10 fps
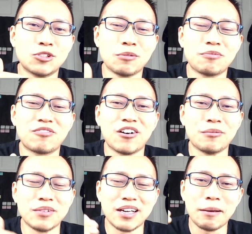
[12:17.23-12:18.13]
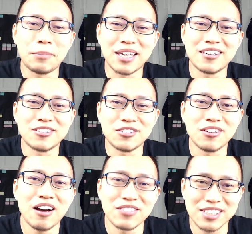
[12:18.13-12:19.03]
jumped from the beginner to
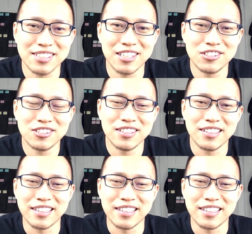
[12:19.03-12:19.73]
novice stage.